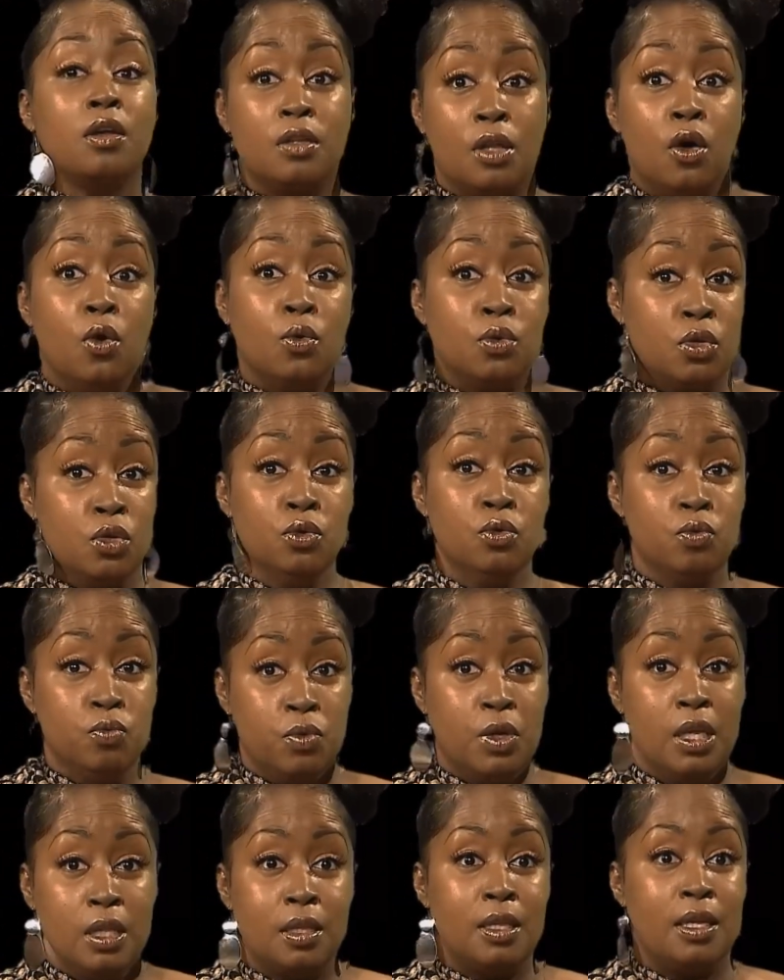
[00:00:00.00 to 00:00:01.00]
No, you
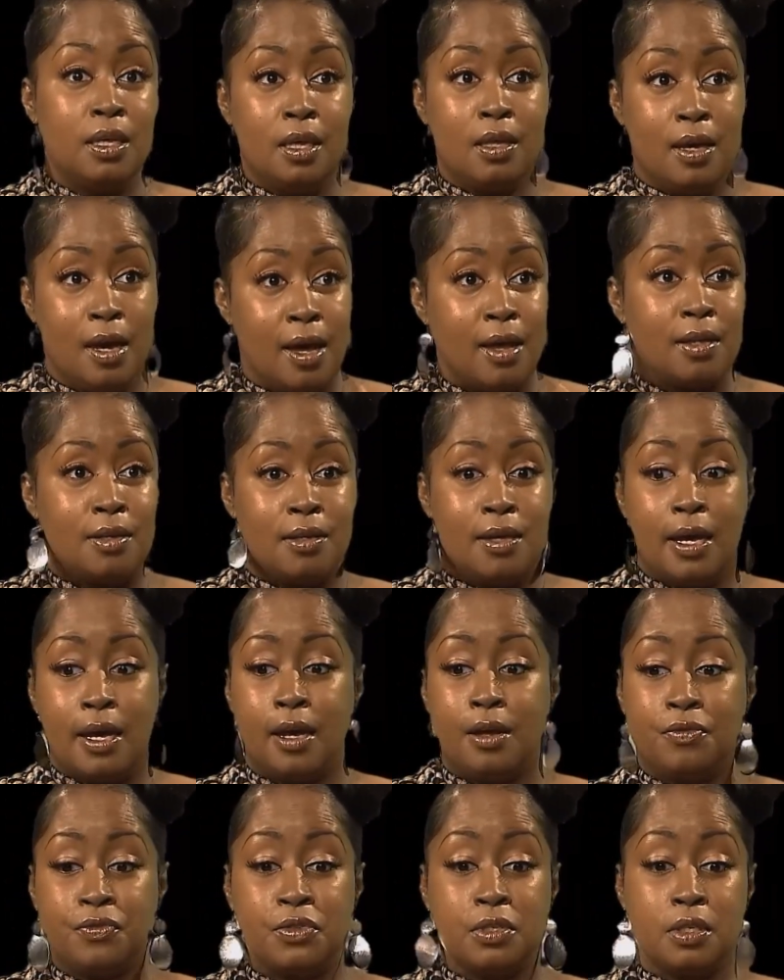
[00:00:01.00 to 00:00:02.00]
really kind of
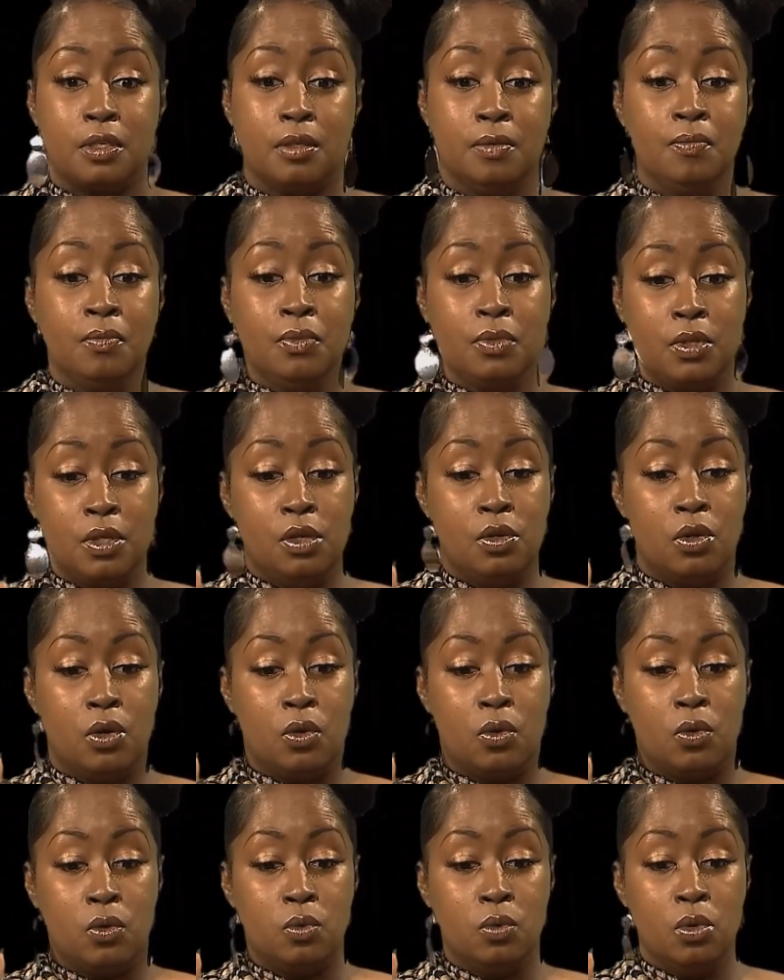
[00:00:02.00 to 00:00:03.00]
have to, you
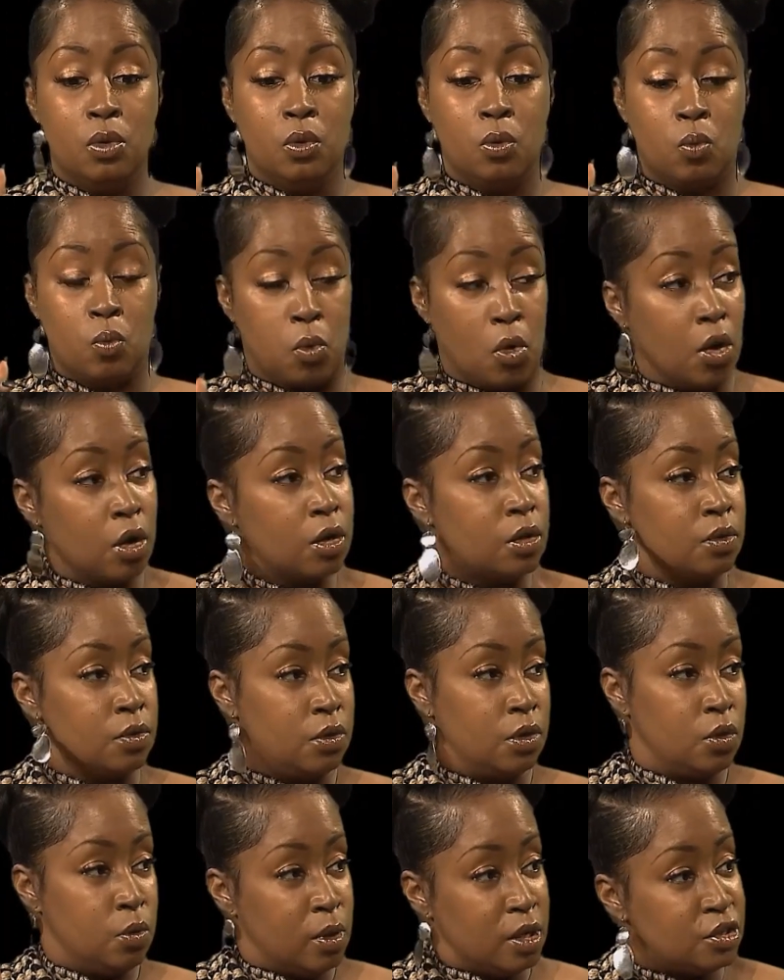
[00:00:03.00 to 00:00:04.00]
know, work the
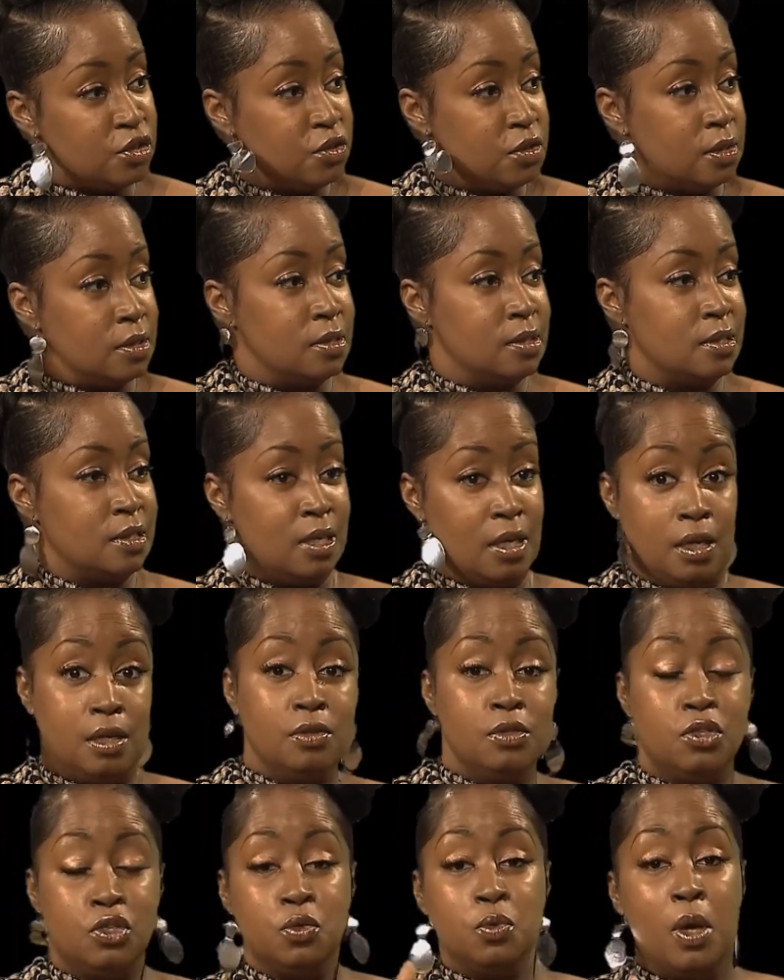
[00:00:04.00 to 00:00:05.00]
questions
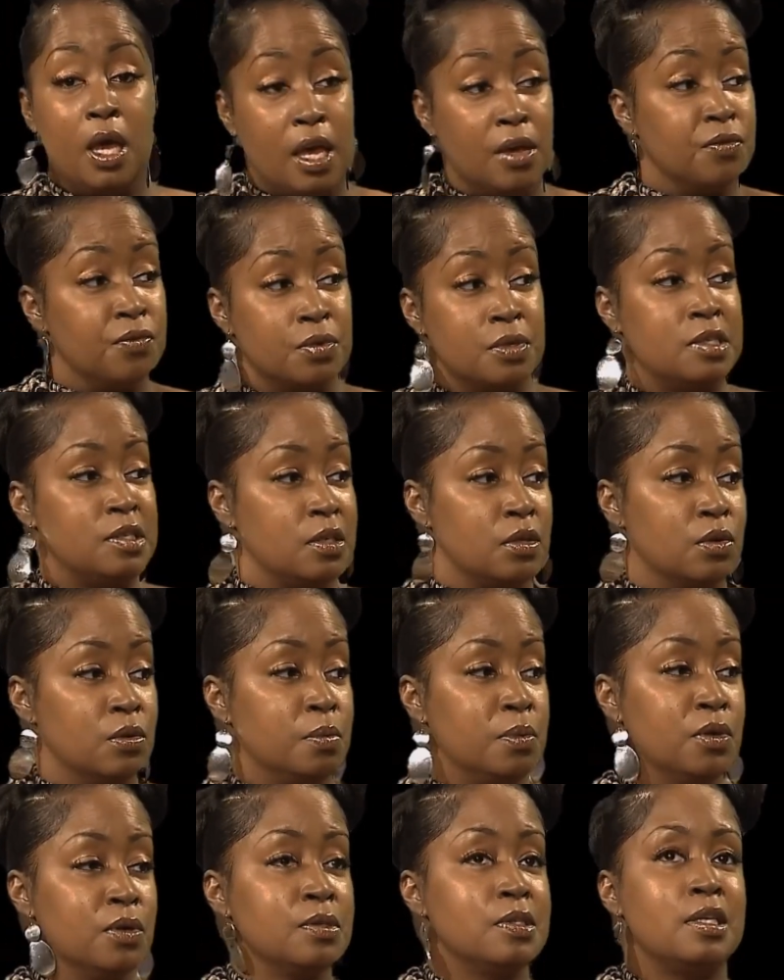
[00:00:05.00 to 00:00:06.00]
into every single
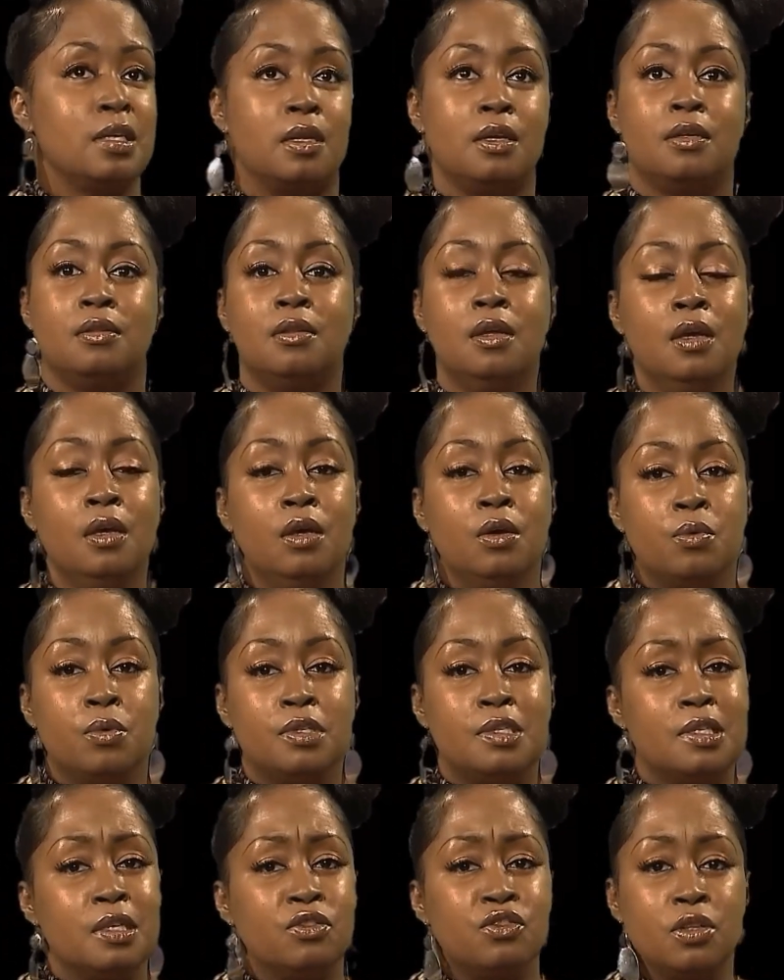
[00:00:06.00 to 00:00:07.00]
person, and with
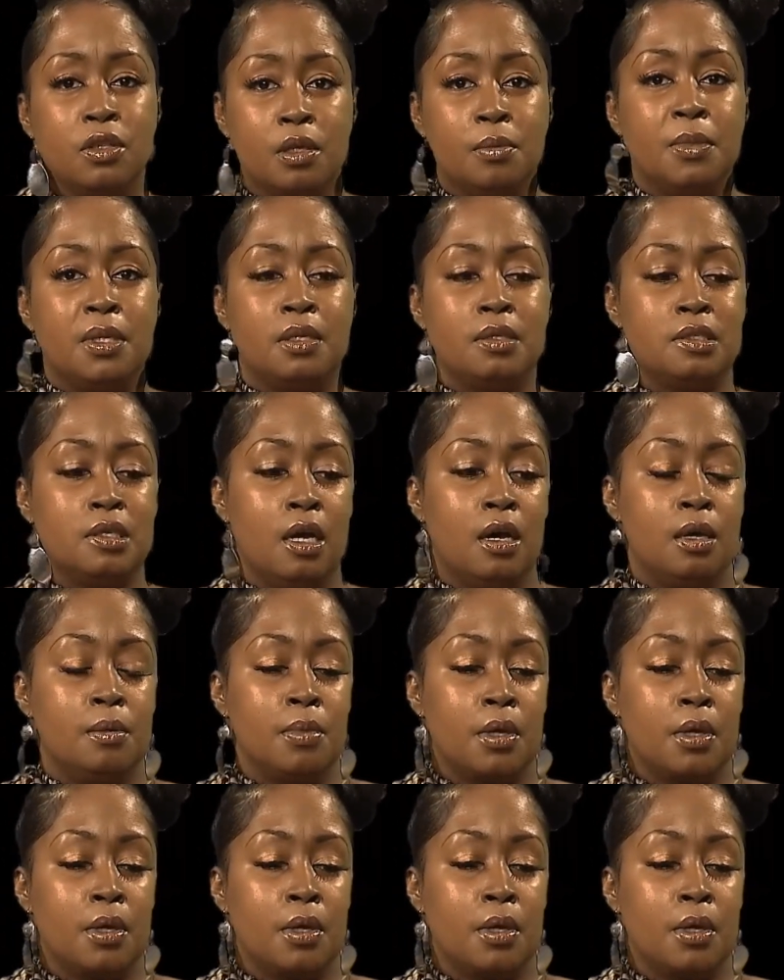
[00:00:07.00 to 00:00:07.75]
such limited time.